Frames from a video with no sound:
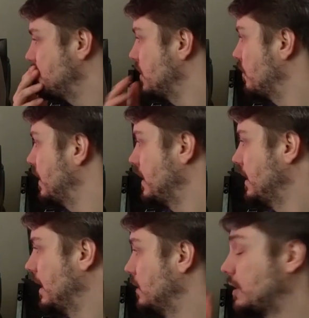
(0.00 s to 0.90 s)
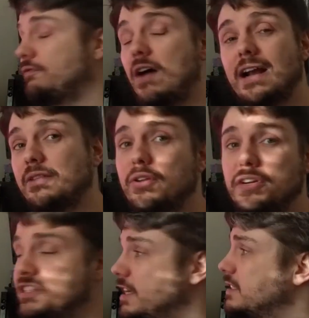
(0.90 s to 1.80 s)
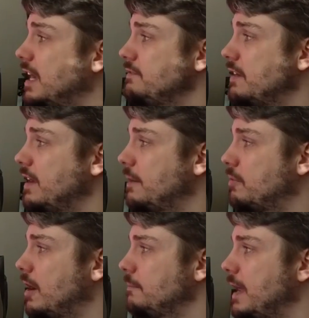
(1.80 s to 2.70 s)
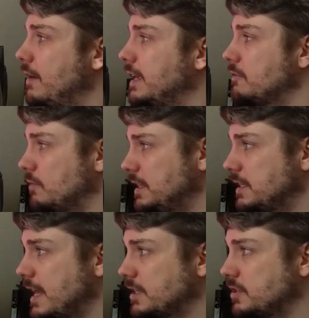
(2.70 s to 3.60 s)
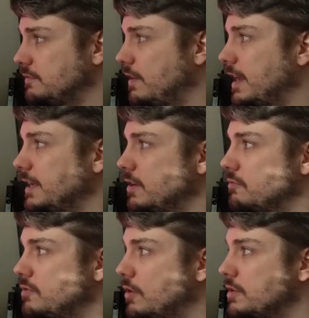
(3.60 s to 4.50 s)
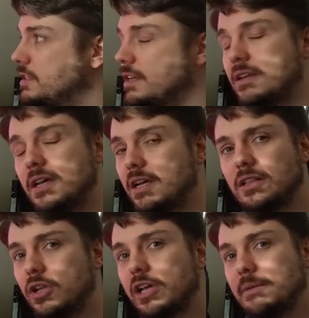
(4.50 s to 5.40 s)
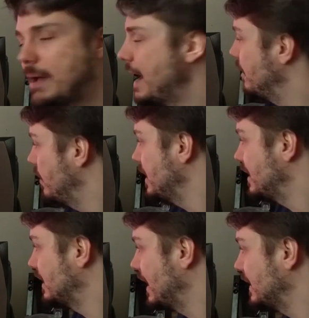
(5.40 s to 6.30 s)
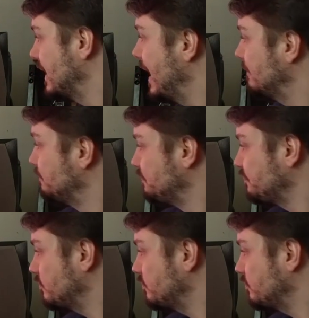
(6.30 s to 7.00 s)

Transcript: I'm not sure, but it looks fine at 36. I've never had a problem now. I can read the text just fine. I don't notice it looking bad or anything like that.